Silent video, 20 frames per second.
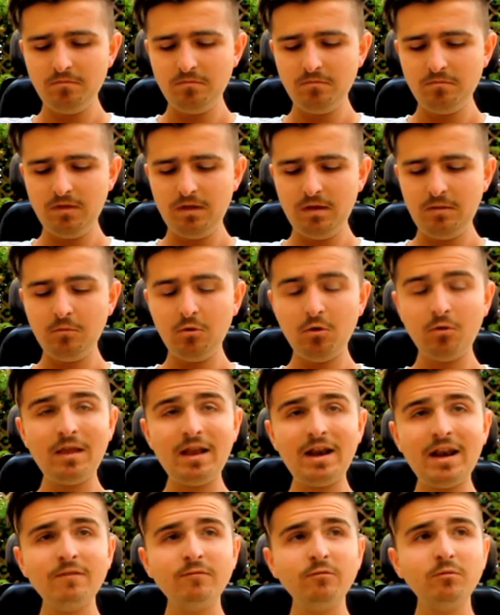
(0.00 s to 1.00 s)
like, I'm not on
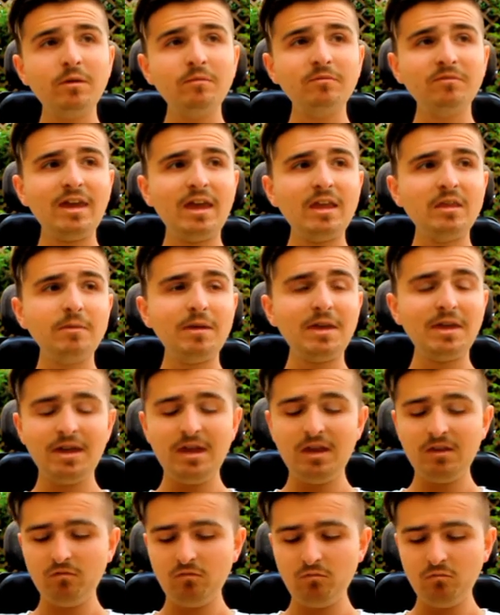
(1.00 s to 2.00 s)
that level where I'm scared of being
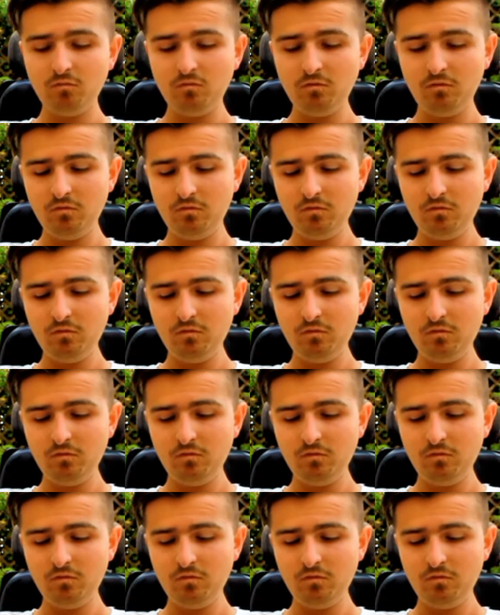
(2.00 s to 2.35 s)
cancelled.